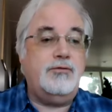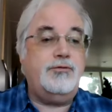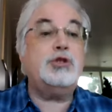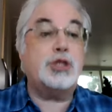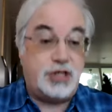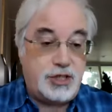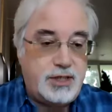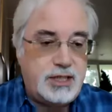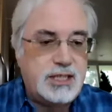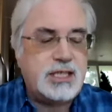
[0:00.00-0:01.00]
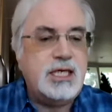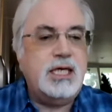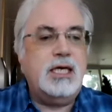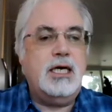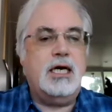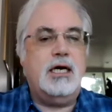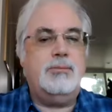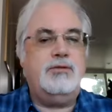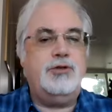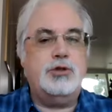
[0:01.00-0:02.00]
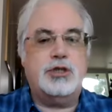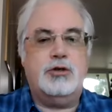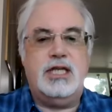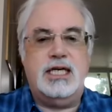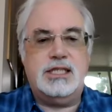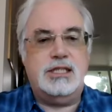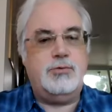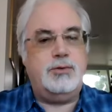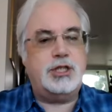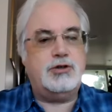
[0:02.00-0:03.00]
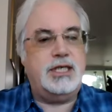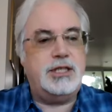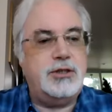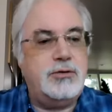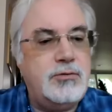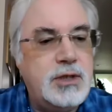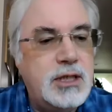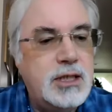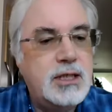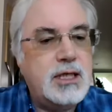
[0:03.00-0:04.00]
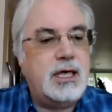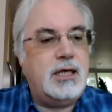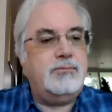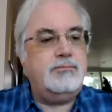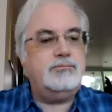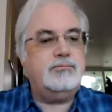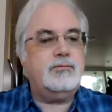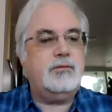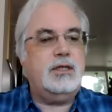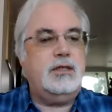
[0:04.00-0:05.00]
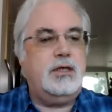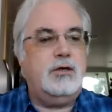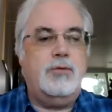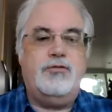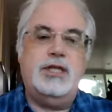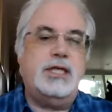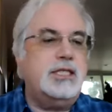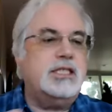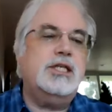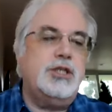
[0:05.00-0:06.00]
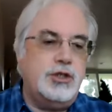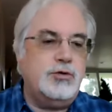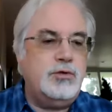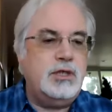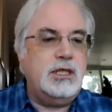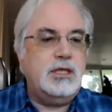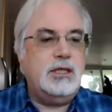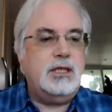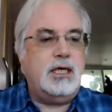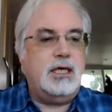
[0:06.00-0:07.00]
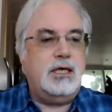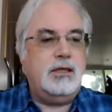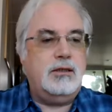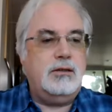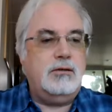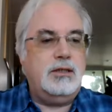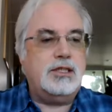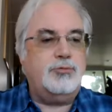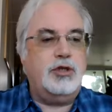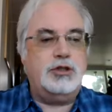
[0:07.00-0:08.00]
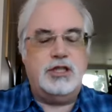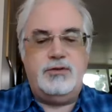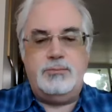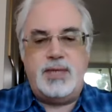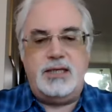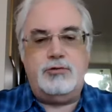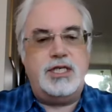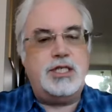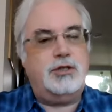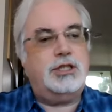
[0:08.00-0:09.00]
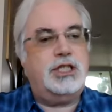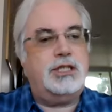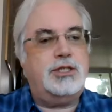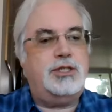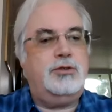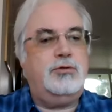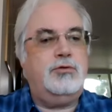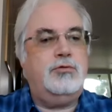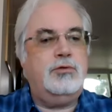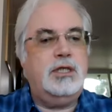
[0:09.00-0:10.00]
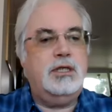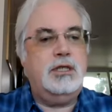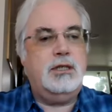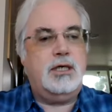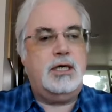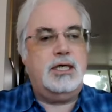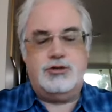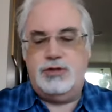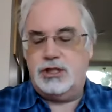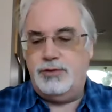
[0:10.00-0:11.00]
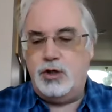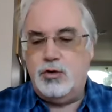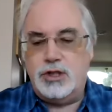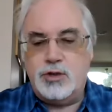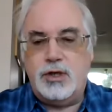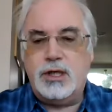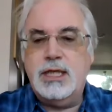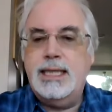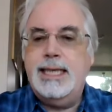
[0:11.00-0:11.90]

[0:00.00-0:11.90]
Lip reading: future students in future classes where we try to, hopefully continue this approach of embedding research into introductory coursework.